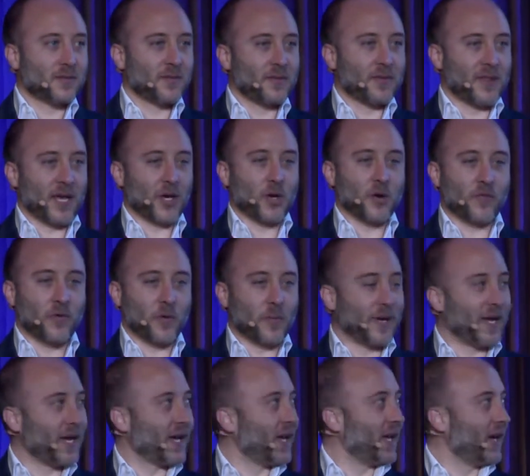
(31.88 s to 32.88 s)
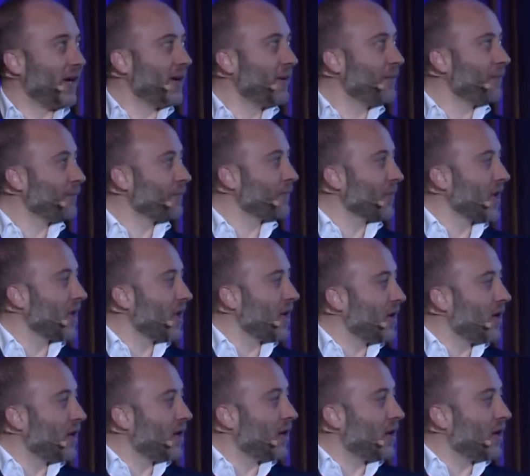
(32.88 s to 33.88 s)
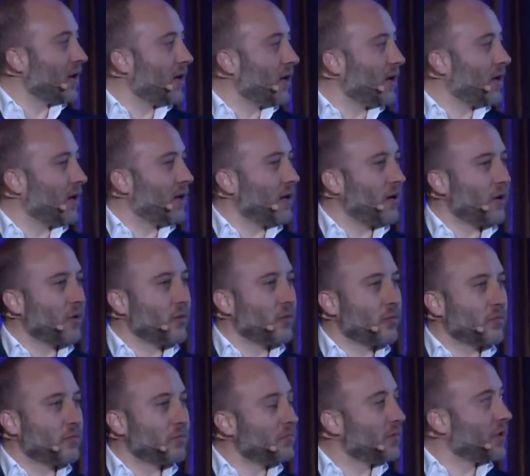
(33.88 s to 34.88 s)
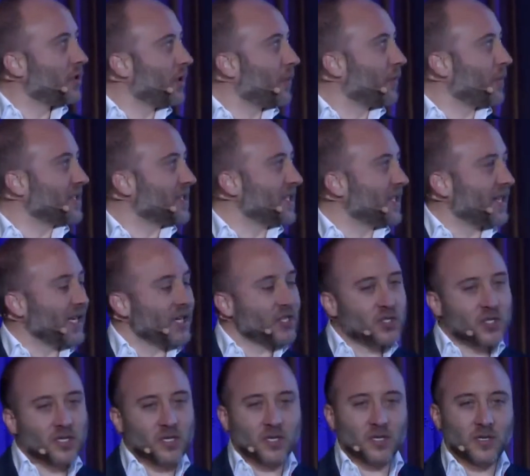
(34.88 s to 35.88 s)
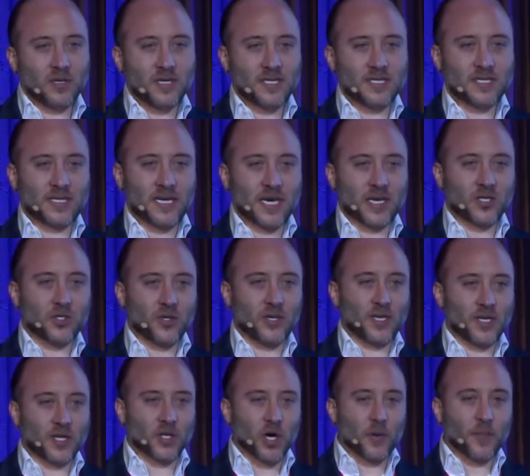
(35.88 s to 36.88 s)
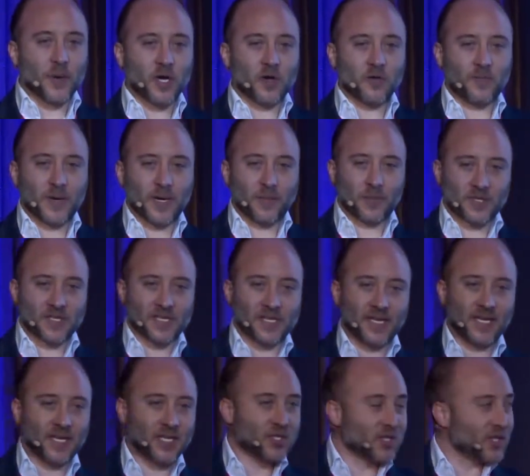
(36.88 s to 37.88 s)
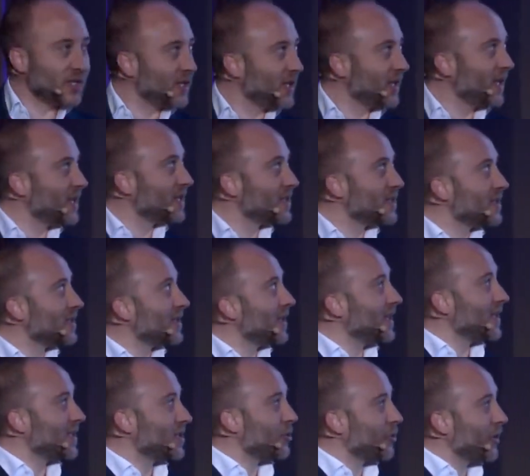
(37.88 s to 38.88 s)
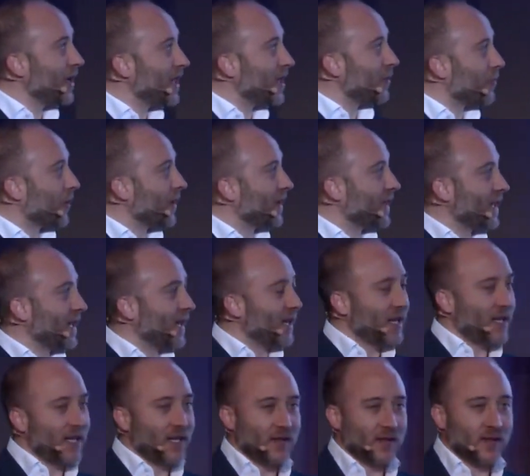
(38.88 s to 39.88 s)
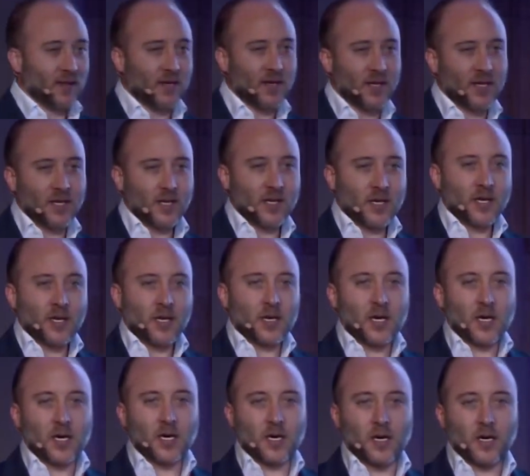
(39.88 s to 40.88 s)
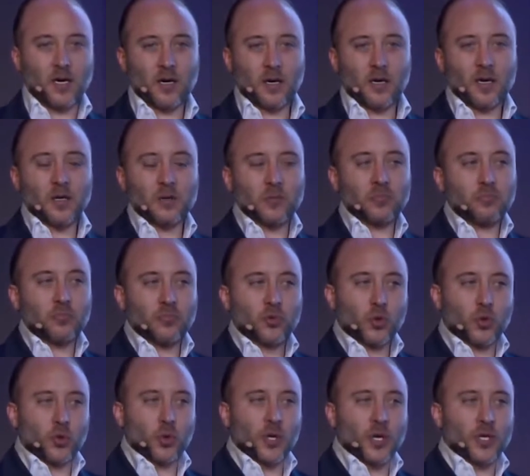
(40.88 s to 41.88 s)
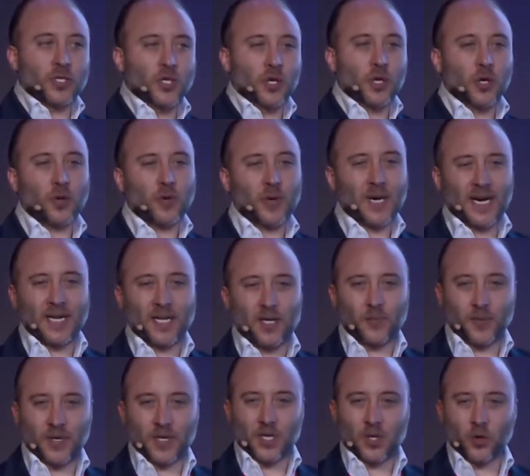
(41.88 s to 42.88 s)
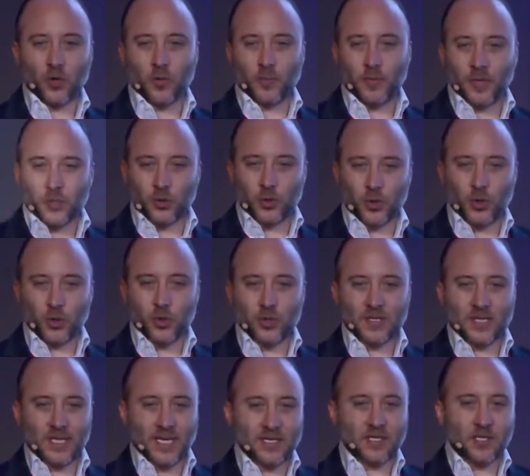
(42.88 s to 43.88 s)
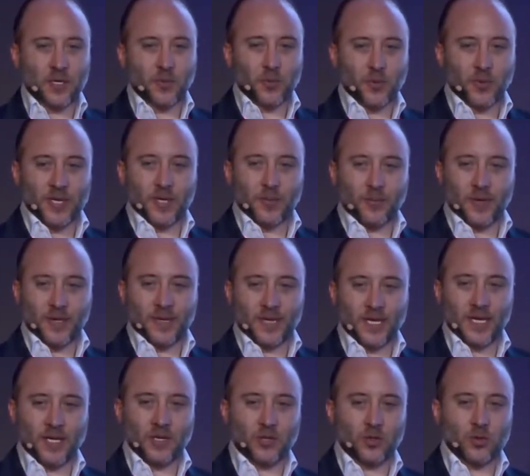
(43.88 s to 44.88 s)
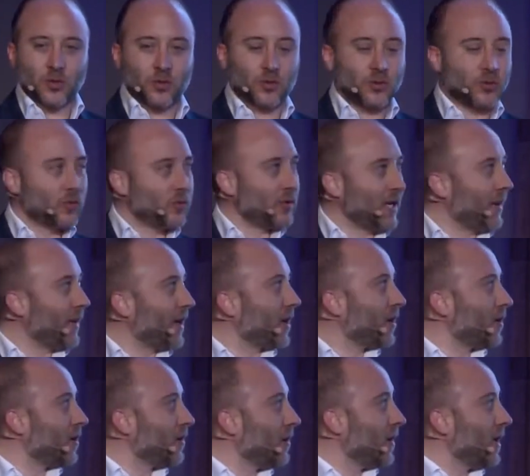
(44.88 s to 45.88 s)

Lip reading: Thank you for being here. The presentation is actually, the topic of my presentation is 3D printing a need? 2 years ago, Raidy Printing Group introduced desktop 3D printing to Lebanon,